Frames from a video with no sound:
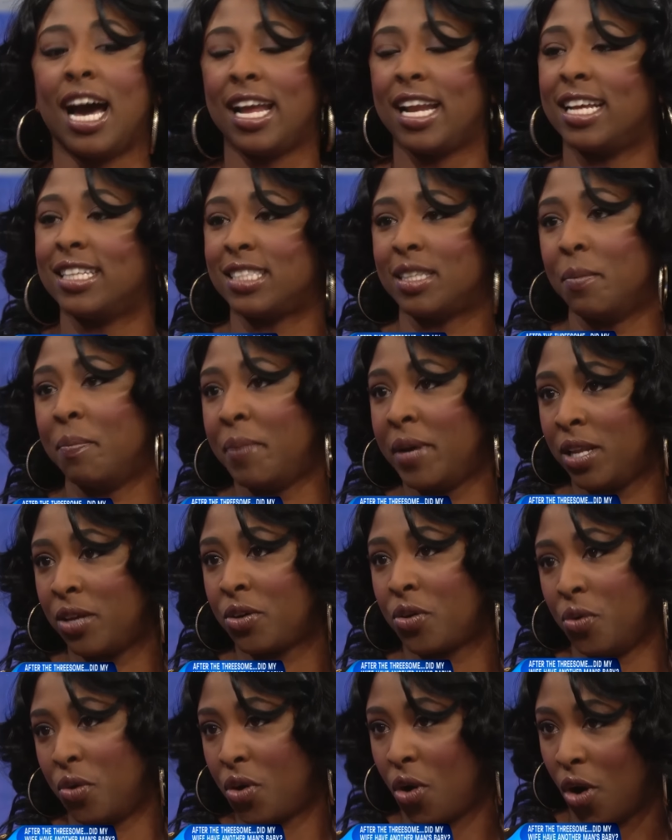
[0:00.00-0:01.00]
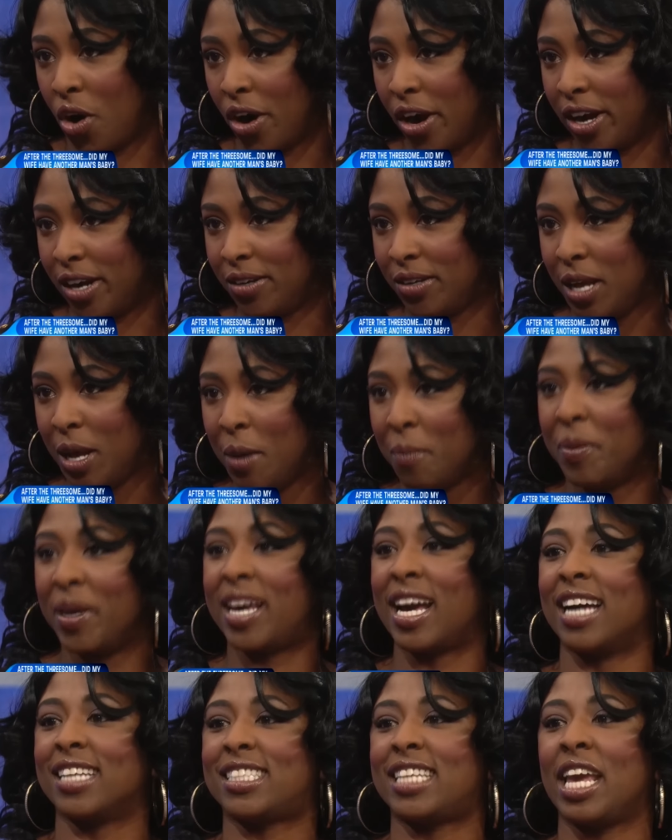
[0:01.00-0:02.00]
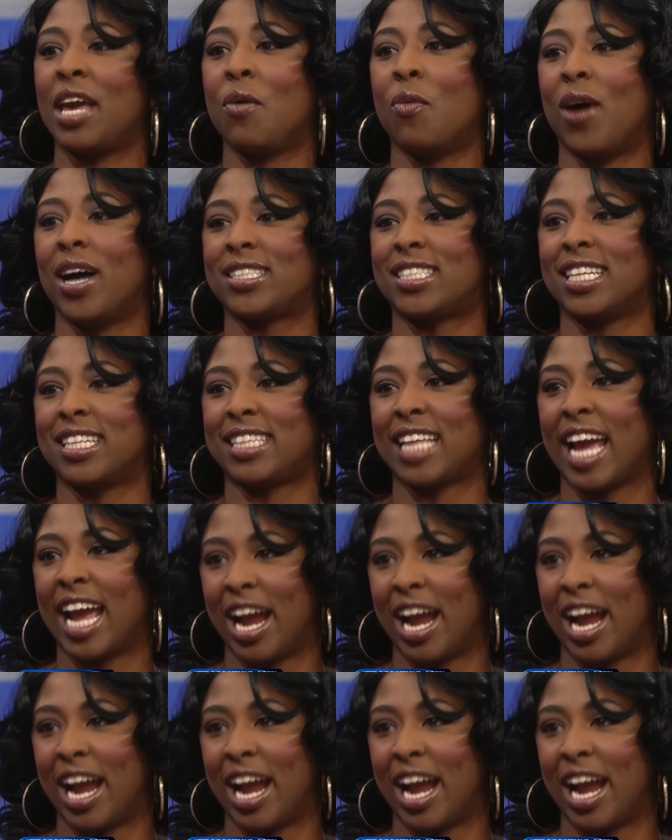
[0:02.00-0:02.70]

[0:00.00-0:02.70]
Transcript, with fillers: cut his umbilical cord. Man, that's a lie. Because that's he a lie. Wasn't that's